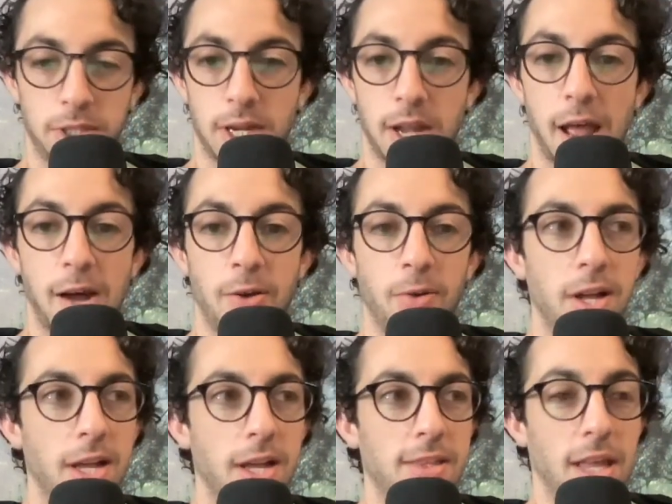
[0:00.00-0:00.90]
to now
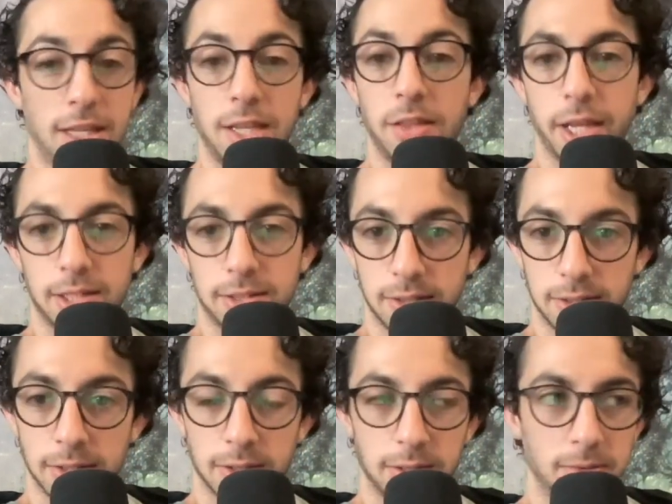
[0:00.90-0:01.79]
that he likes this
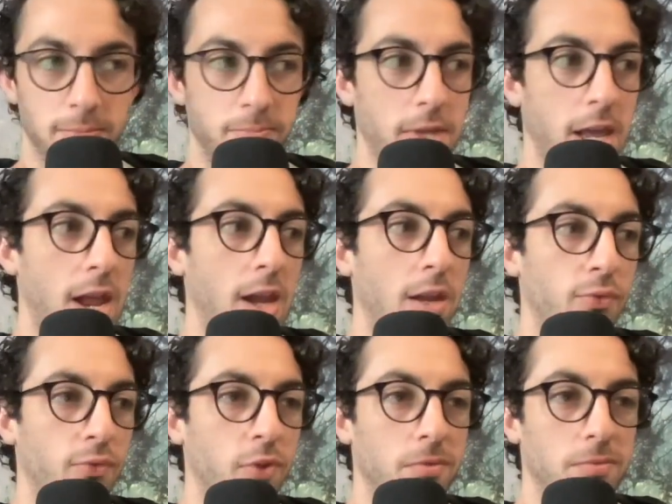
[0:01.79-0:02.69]
system. And if
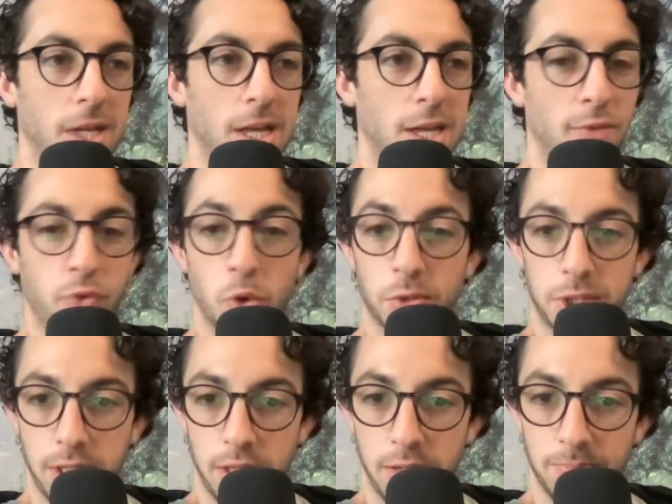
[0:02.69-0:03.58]
if the whole
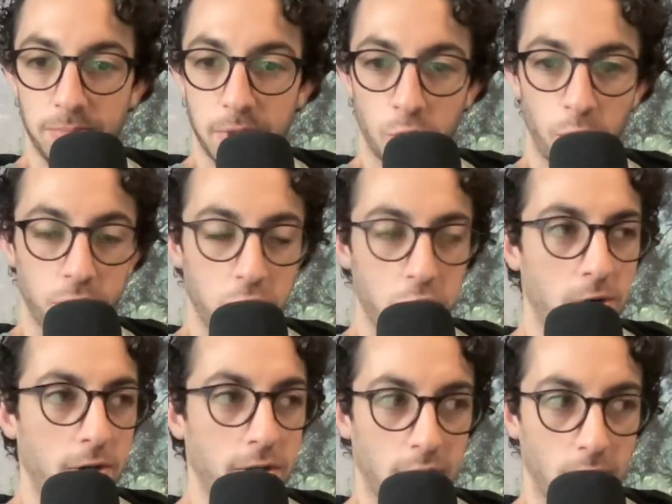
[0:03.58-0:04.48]
team, the culture
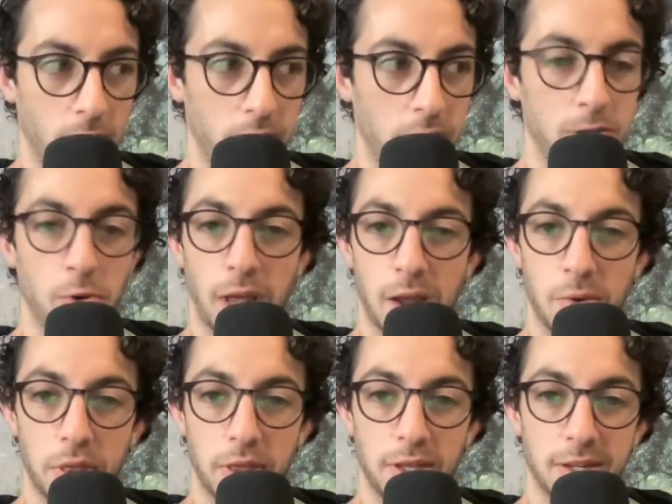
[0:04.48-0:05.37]
and the coach is okay
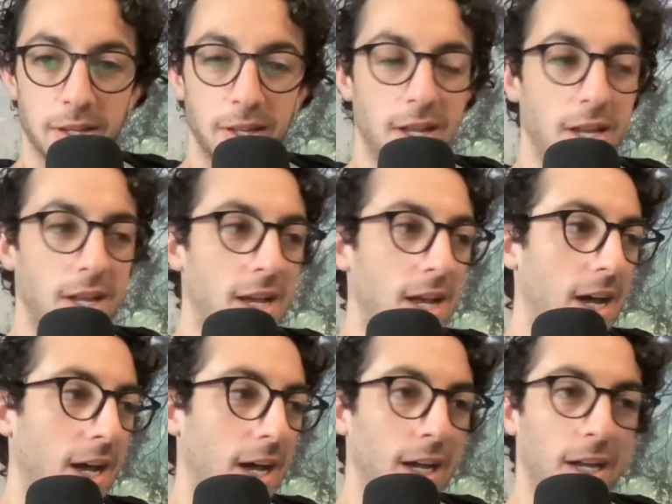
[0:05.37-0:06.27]
with it,
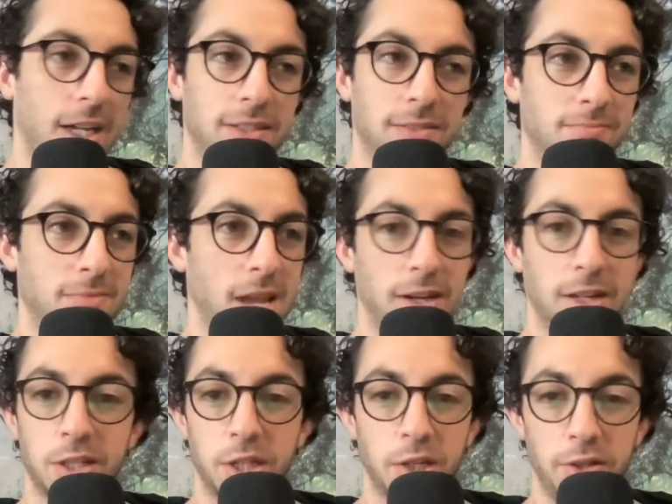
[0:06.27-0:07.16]
uh, then
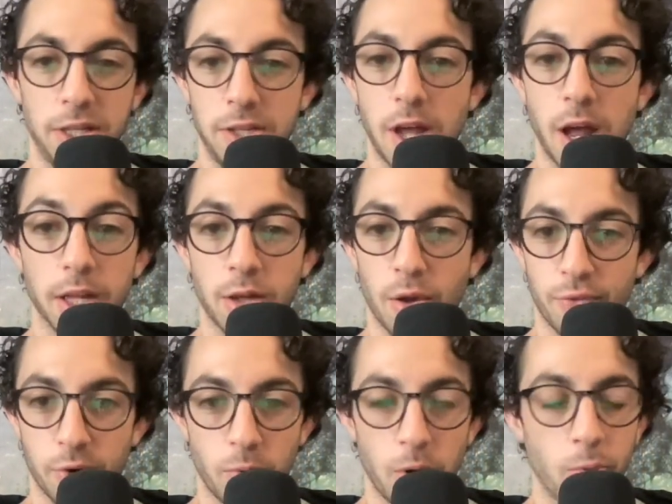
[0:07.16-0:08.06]
clearly you got to go
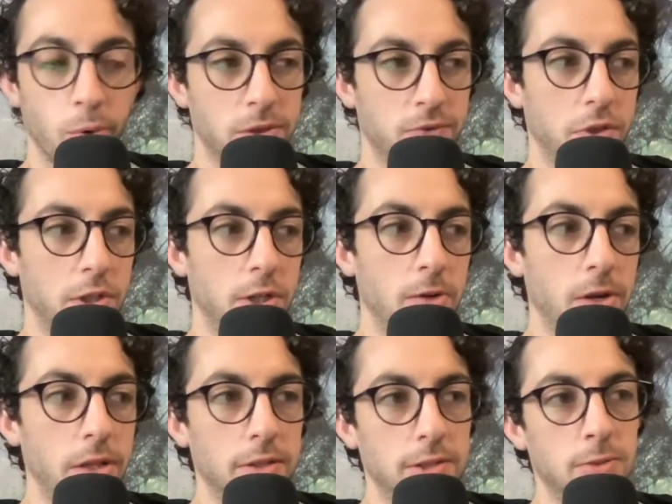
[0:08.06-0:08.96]
for what works for you.
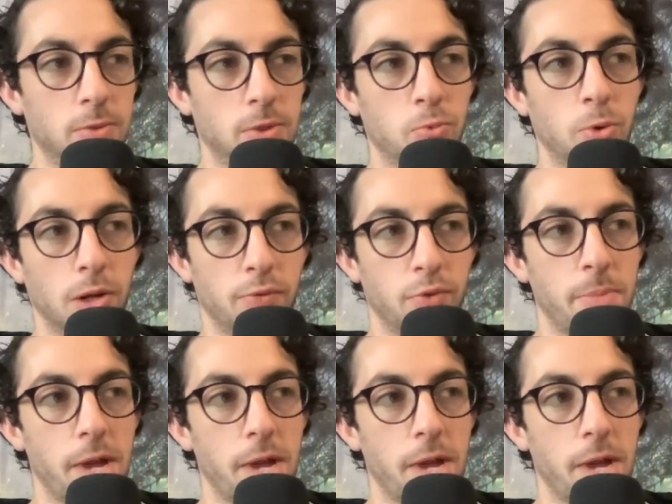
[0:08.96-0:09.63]
And this is what's working for